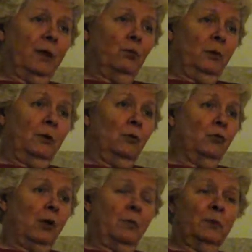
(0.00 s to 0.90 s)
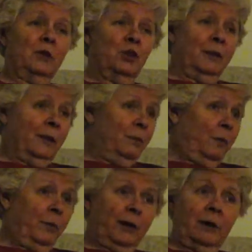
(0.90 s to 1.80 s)
And we'd go shopping, and she'd let
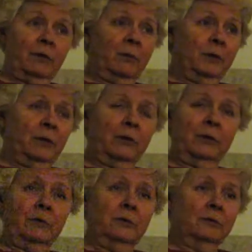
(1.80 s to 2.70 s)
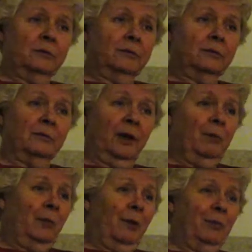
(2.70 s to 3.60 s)
me pick out the material. I
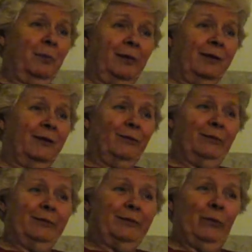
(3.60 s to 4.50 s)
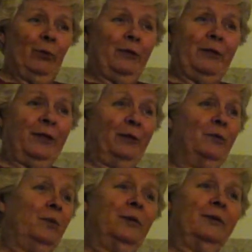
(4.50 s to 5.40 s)
probably picked out horrid
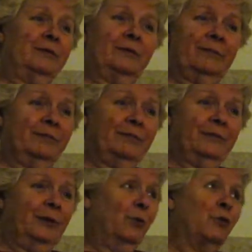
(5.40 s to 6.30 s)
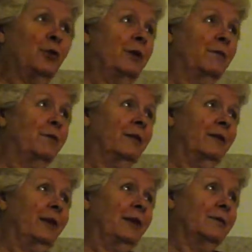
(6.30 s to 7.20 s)
things, but, she never
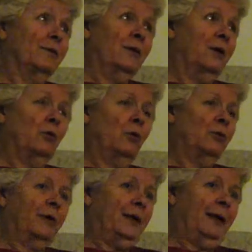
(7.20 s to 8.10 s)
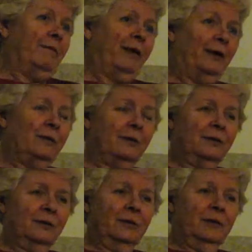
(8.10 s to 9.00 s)
said that. You can't have that.
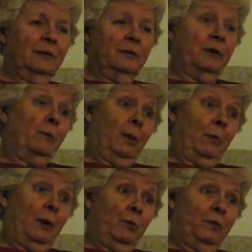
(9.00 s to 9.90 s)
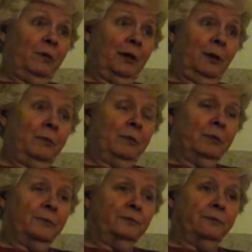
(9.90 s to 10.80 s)
Now, my mom was the
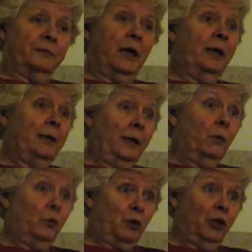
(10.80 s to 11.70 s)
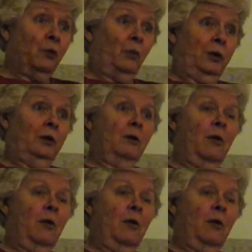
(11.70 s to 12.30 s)
opposite. I had to get what she wanted.